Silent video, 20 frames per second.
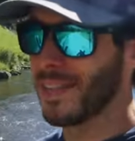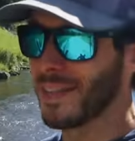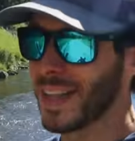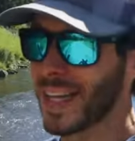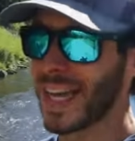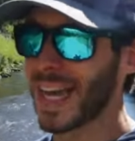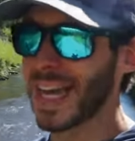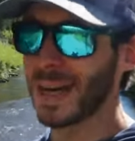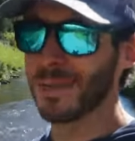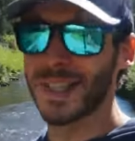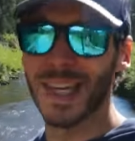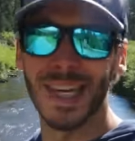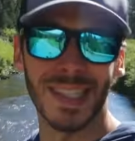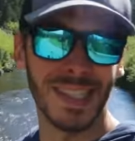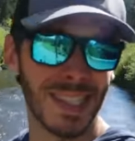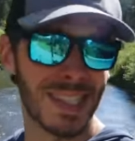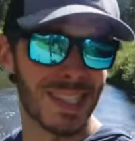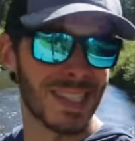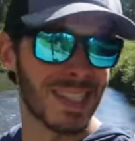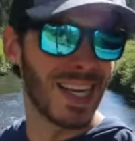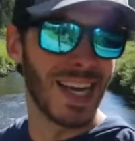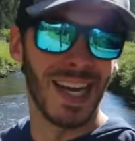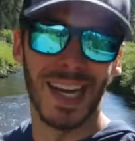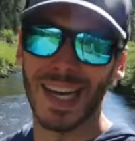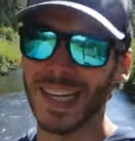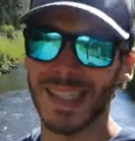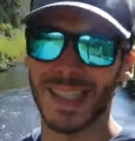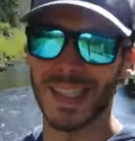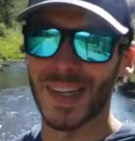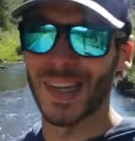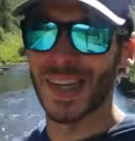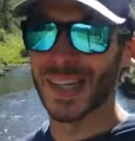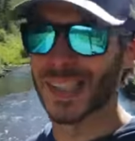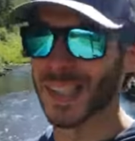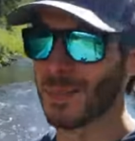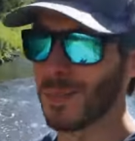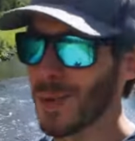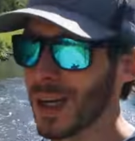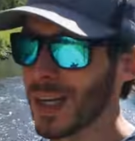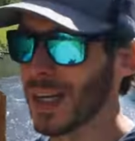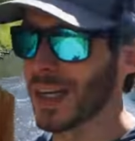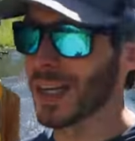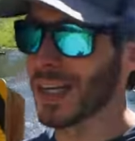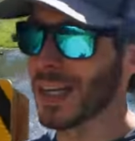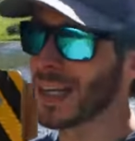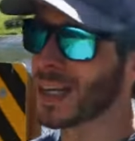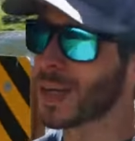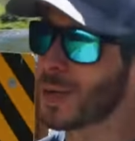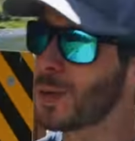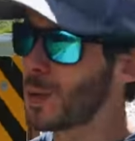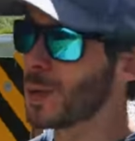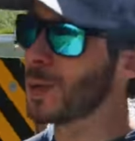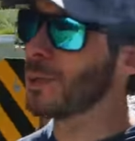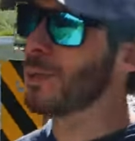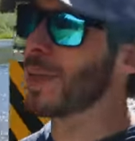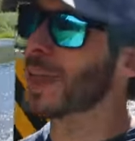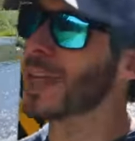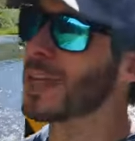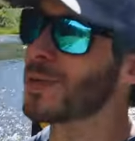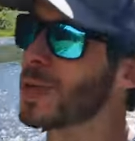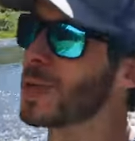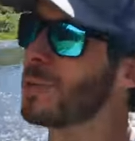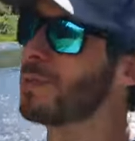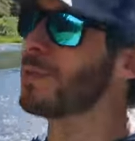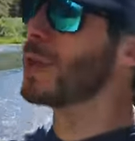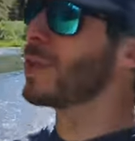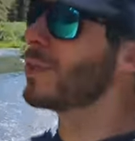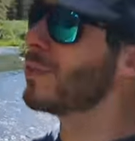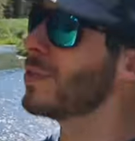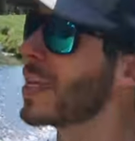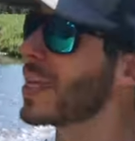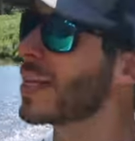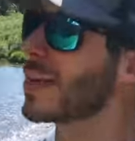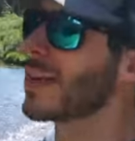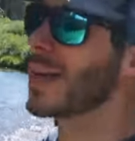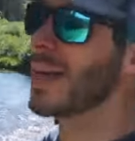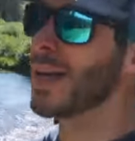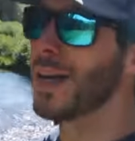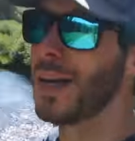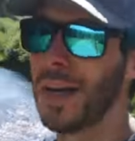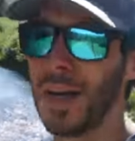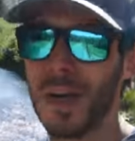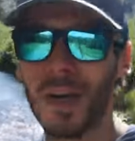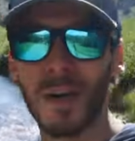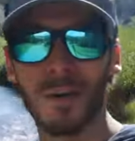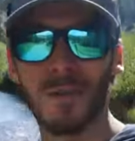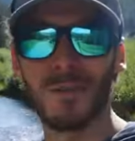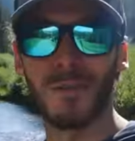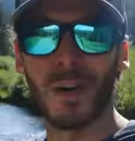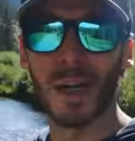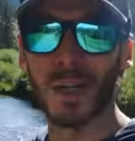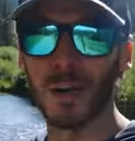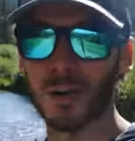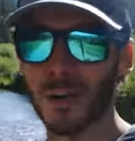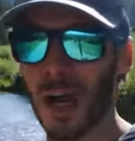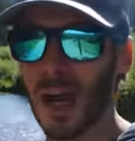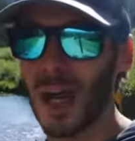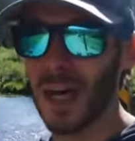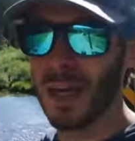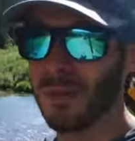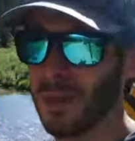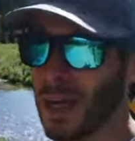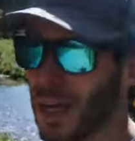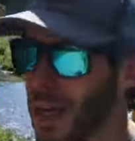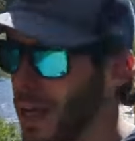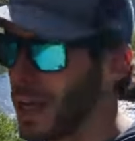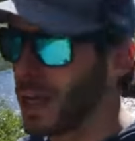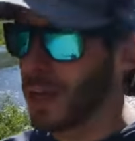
of the campsites. It's, it's awesome. What a cool place. What a beautiful area. Fun drive.